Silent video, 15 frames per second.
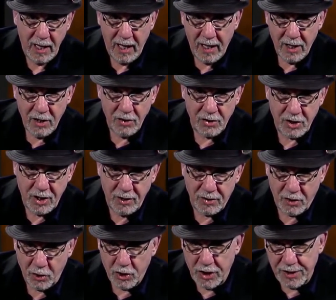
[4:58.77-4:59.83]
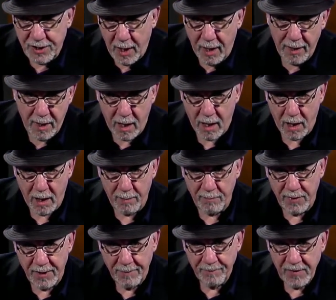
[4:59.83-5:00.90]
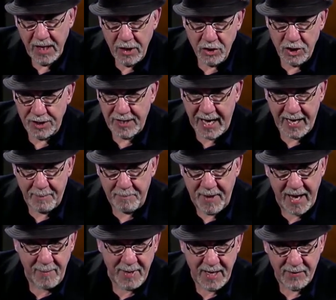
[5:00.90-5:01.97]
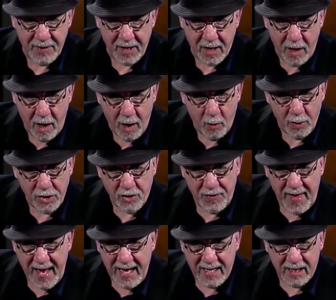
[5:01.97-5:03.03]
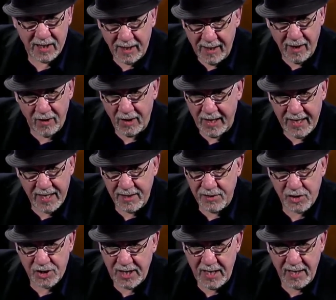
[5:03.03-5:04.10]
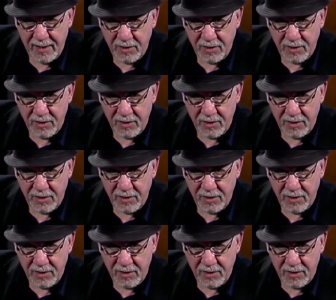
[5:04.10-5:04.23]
So she's unarmed. She's got a baby in the car, which they clearly can see